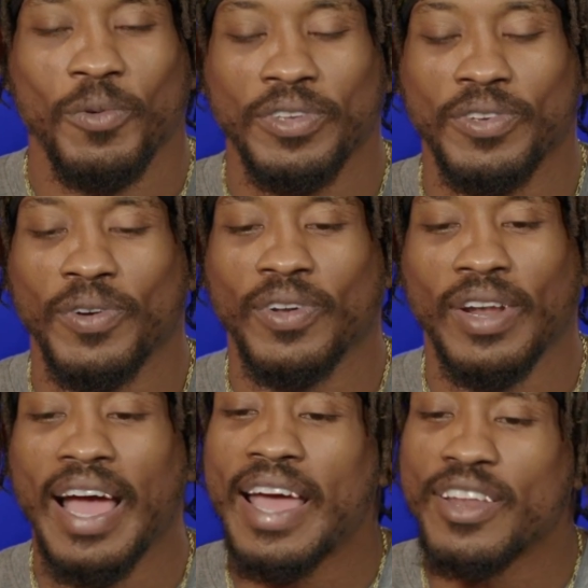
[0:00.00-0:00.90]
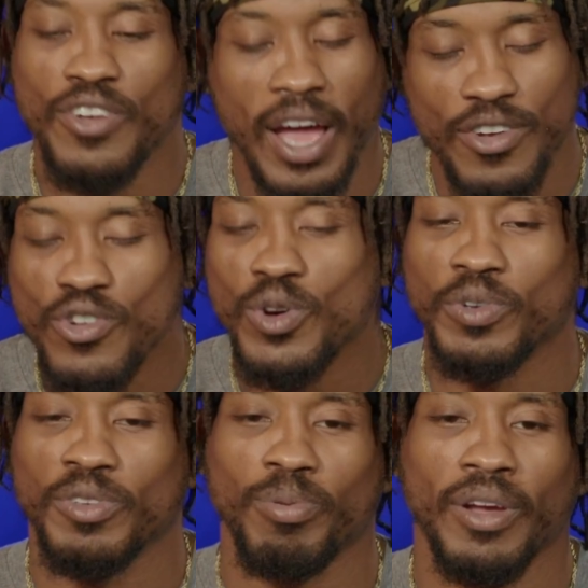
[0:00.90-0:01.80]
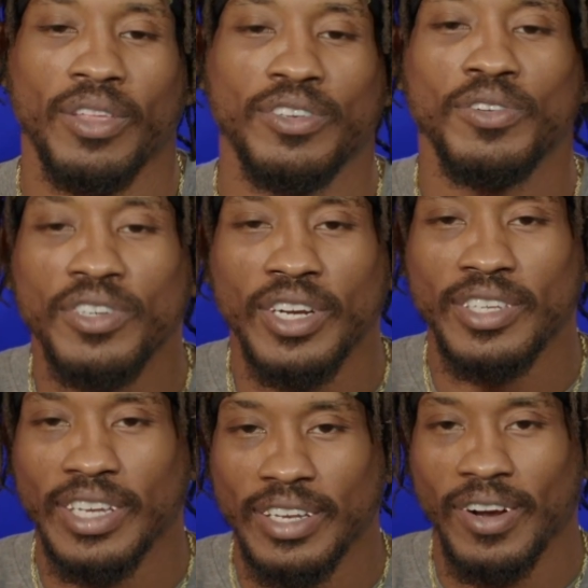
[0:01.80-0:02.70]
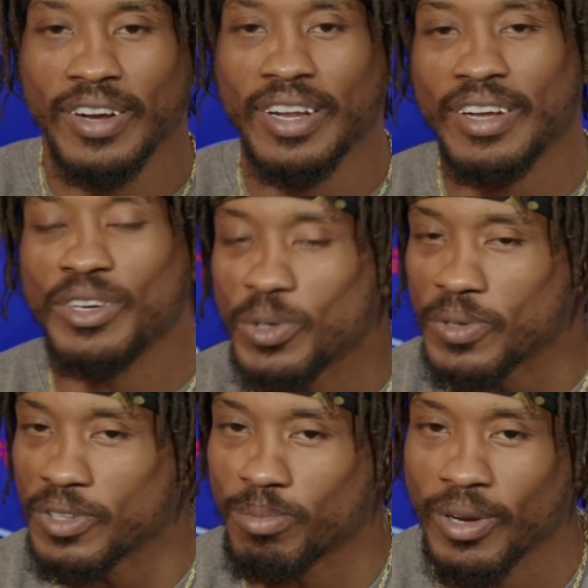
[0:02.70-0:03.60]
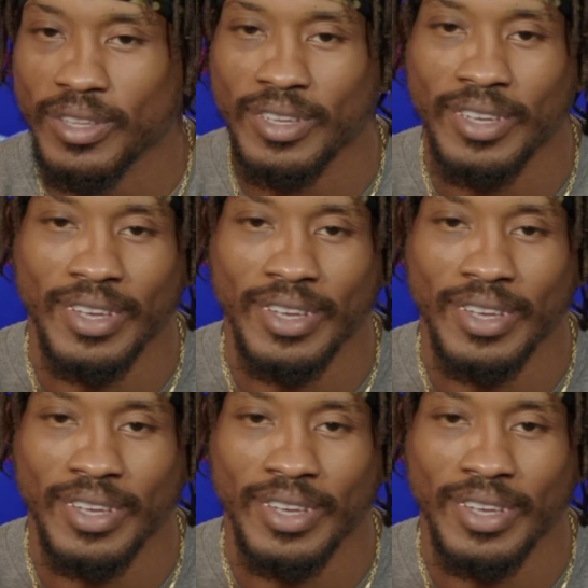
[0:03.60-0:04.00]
What's going on? I knew it was a brother. As soon as y'all said Darnell, I knew it was a brother.